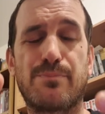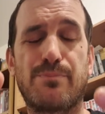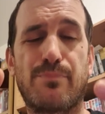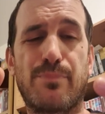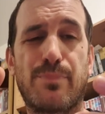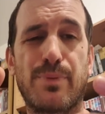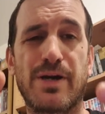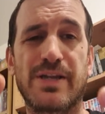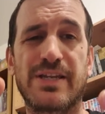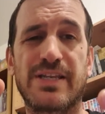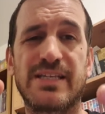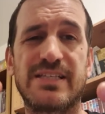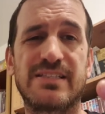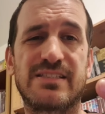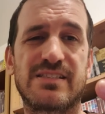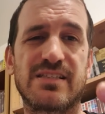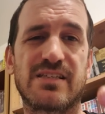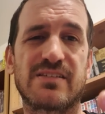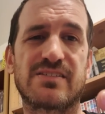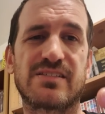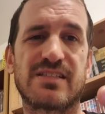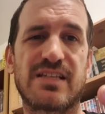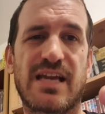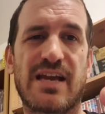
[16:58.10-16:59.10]
but it
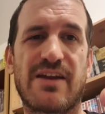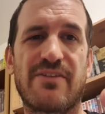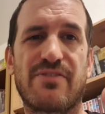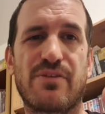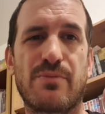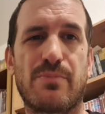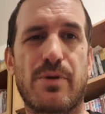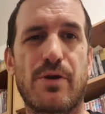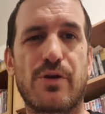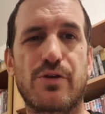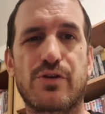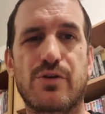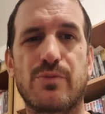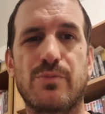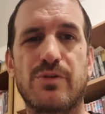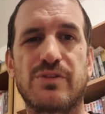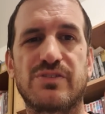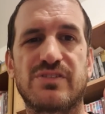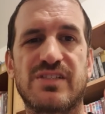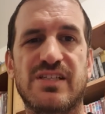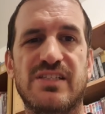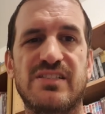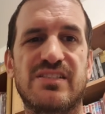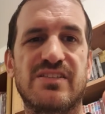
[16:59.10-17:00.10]
doesn't have the
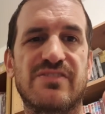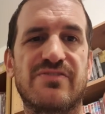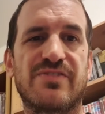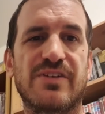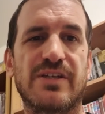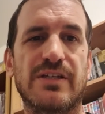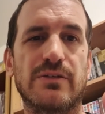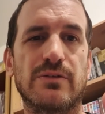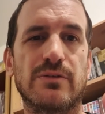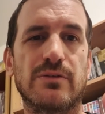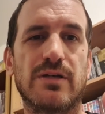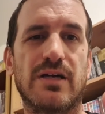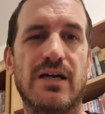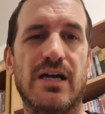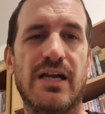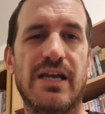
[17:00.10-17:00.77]
Pokemon Center feel.